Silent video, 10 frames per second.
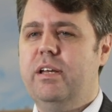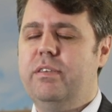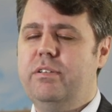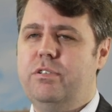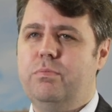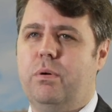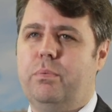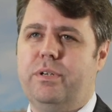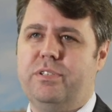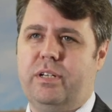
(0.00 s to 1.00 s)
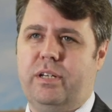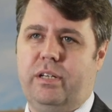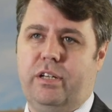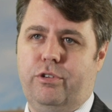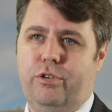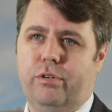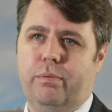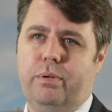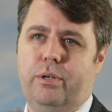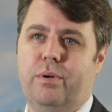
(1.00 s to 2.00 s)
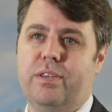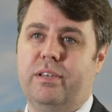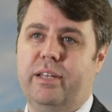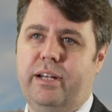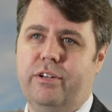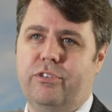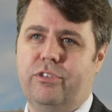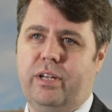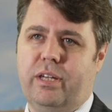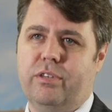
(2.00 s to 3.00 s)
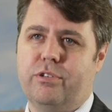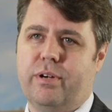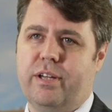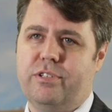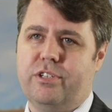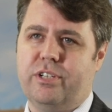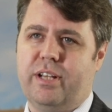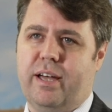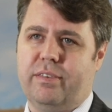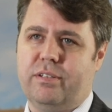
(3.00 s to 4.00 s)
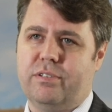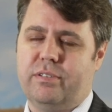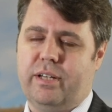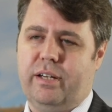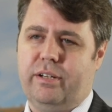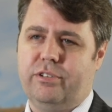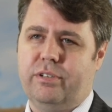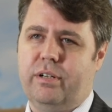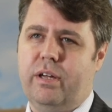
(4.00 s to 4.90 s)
This is what we're seeing in Europe, who are the leaders in the transition at this stage.